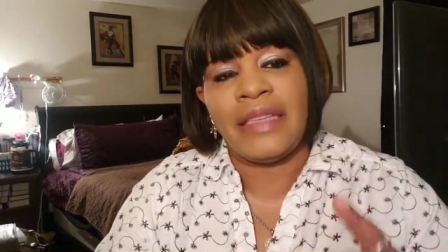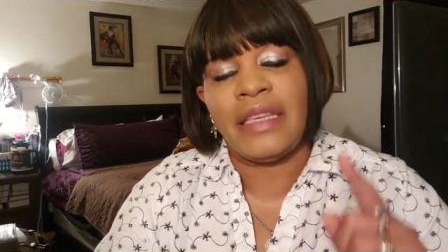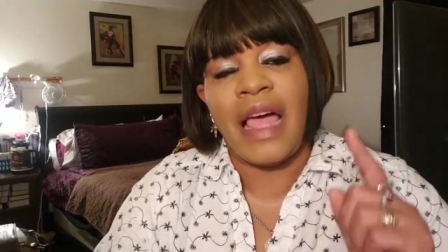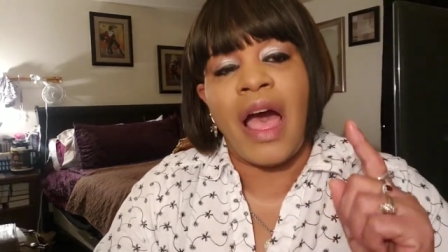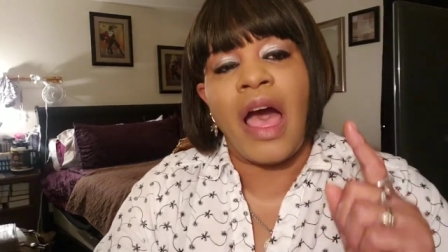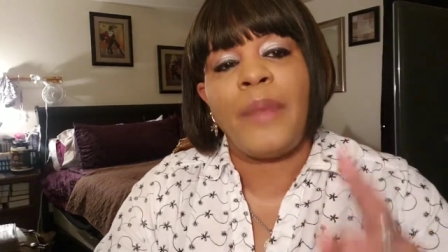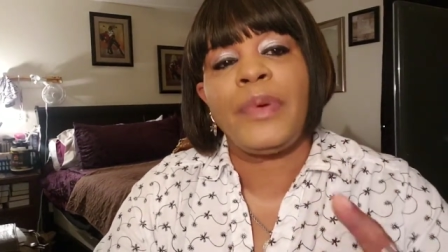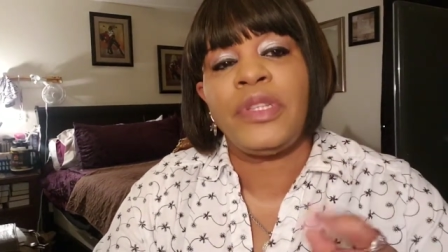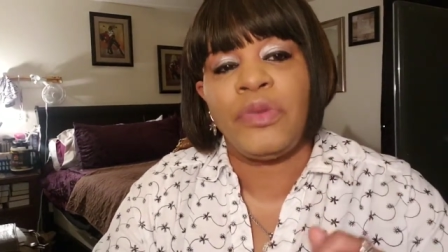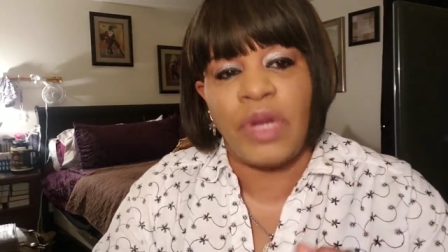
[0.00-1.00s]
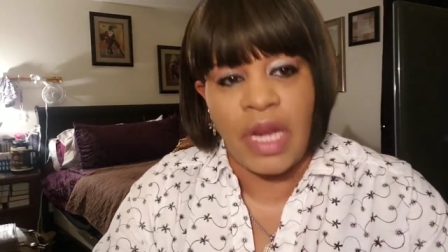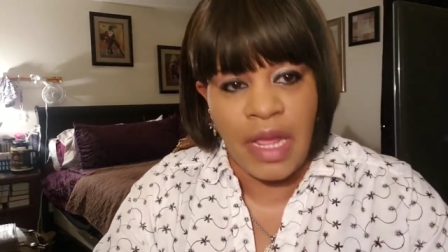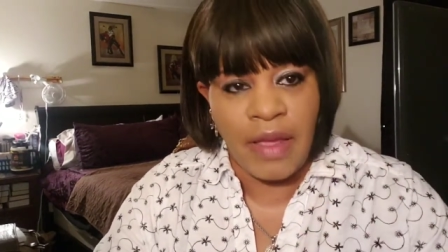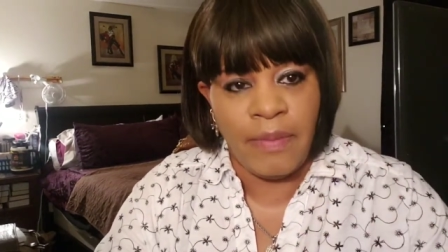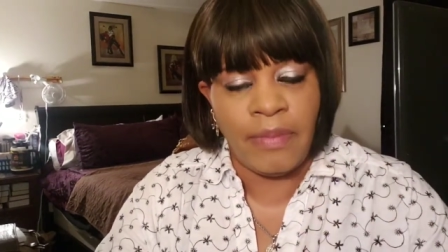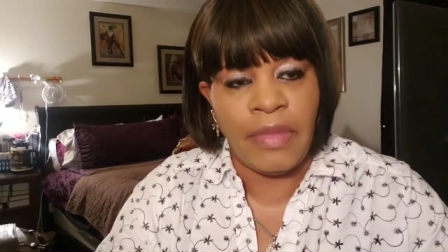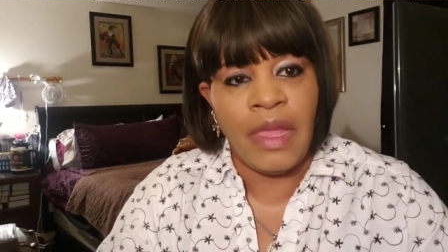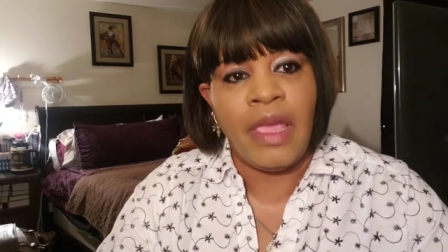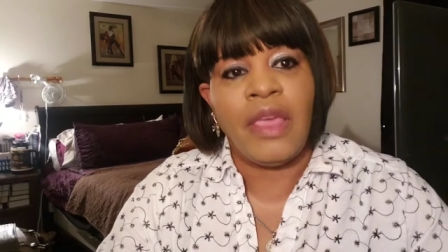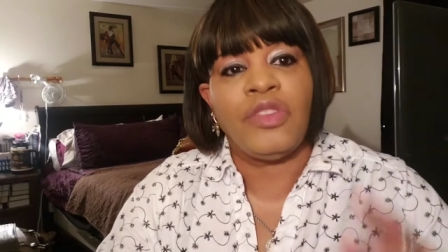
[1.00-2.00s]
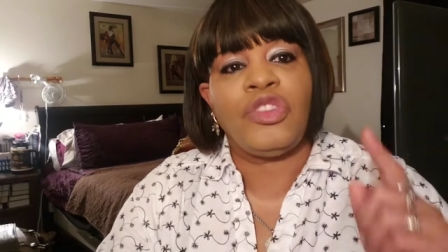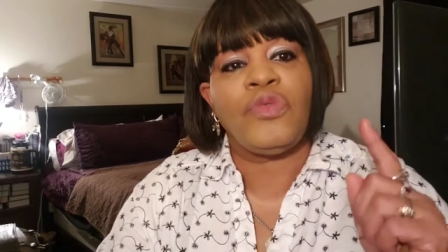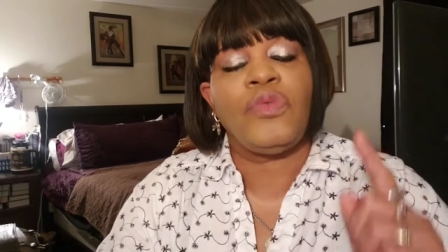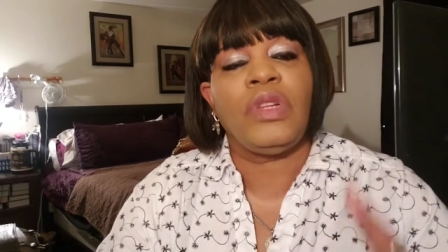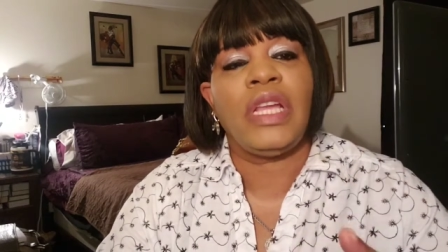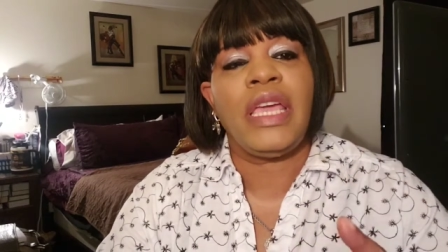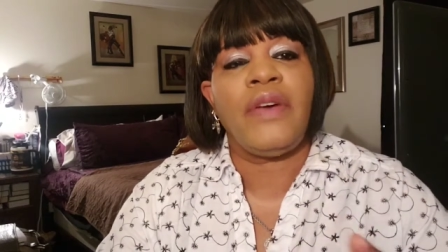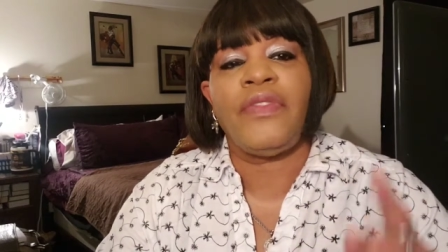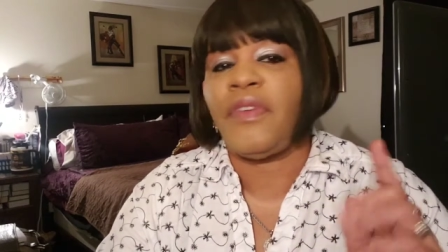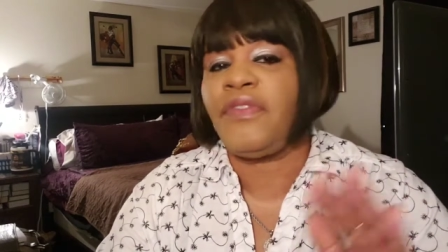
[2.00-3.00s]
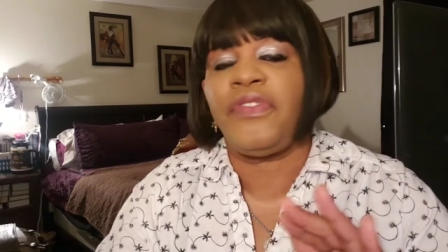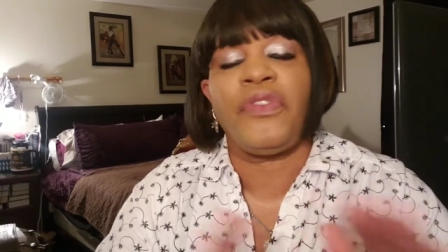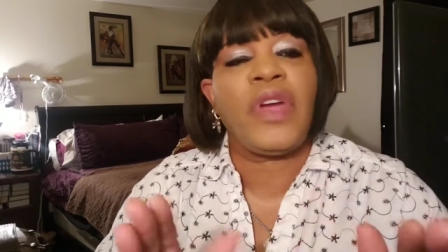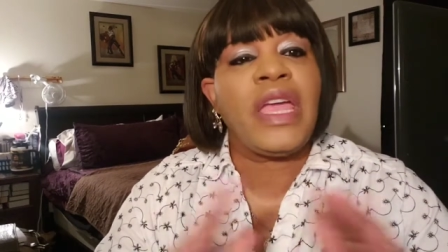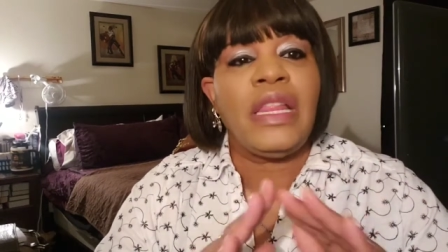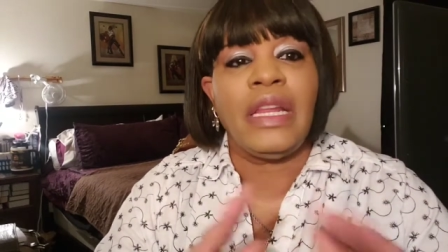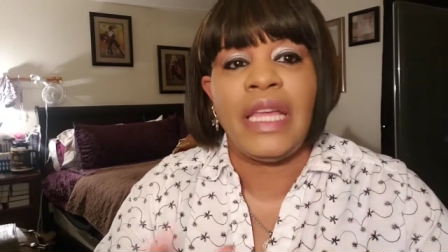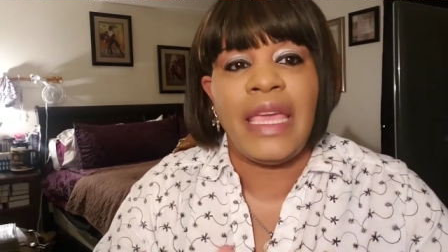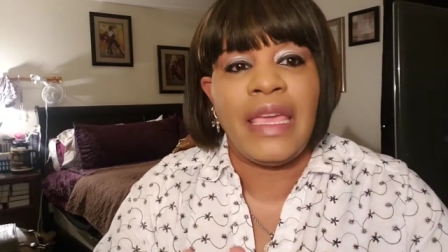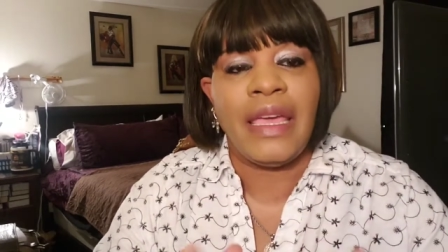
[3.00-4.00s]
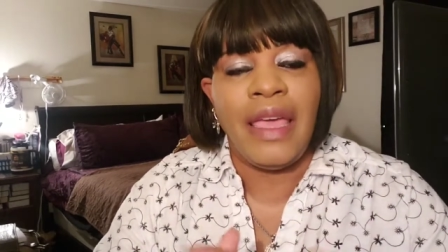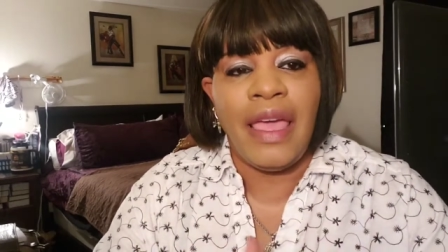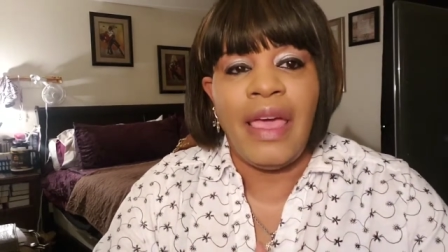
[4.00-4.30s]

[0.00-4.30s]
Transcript: as an opportunity to live freely.